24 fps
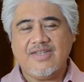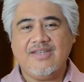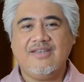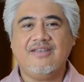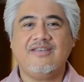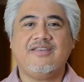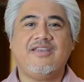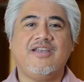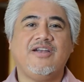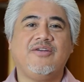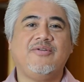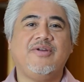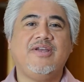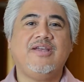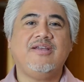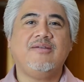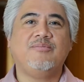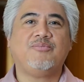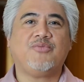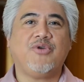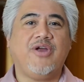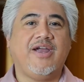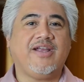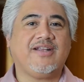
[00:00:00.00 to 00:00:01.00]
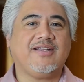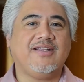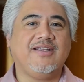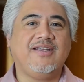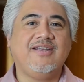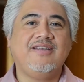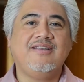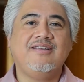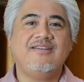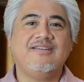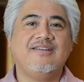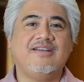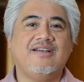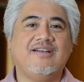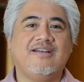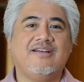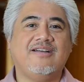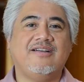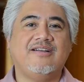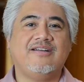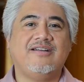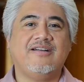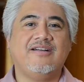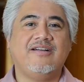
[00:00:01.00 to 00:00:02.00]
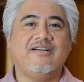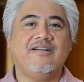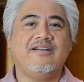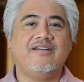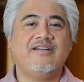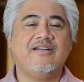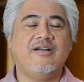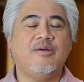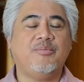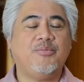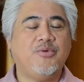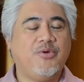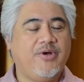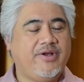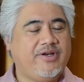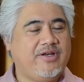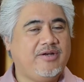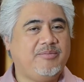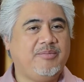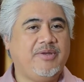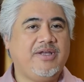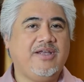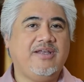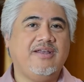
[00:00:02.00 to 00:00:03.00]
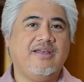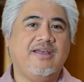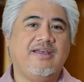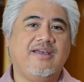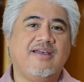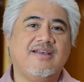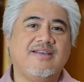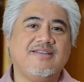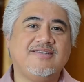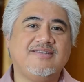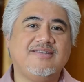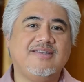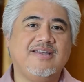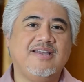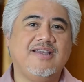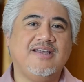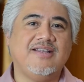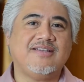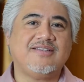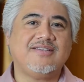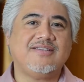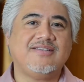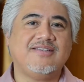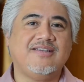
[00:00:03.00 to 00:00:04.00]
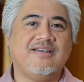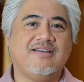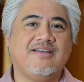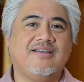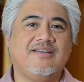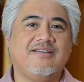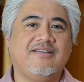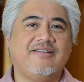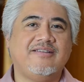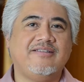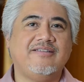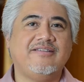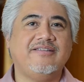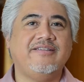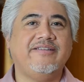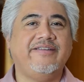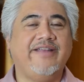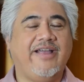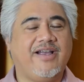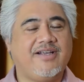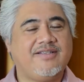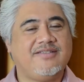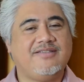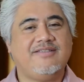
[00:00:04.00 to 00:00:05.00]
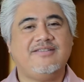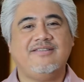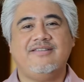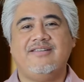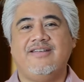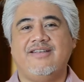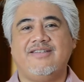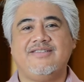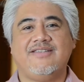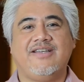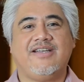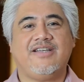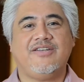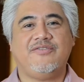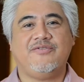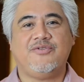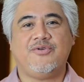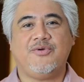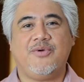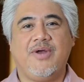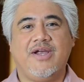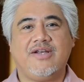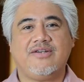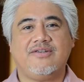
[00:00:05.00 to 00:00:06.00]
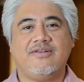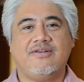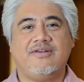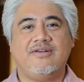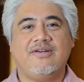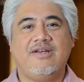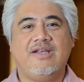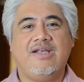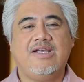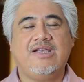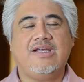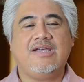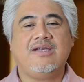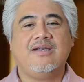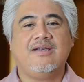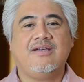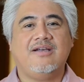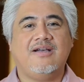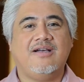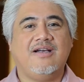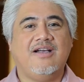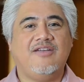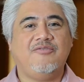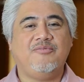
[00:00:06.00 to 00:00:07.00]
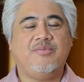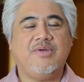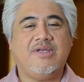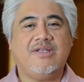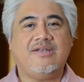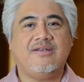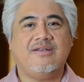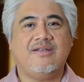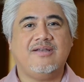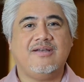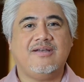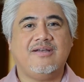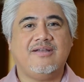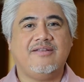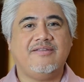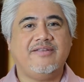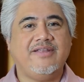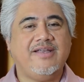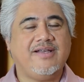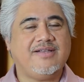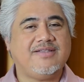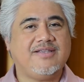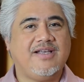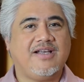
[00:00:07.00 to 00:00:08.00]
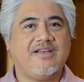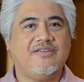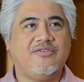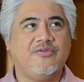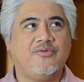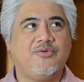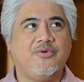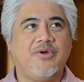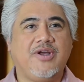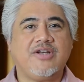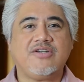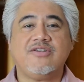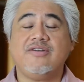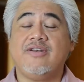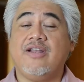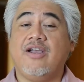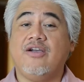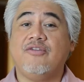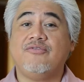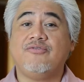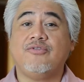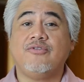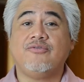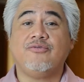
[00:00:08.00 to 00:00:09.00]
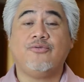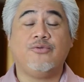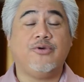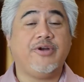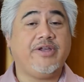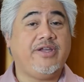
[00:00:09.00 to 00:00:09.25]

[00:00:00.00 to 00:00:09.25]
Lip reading: Gary Bradley, appointed me as its next executive director. I've been the executive director now for 4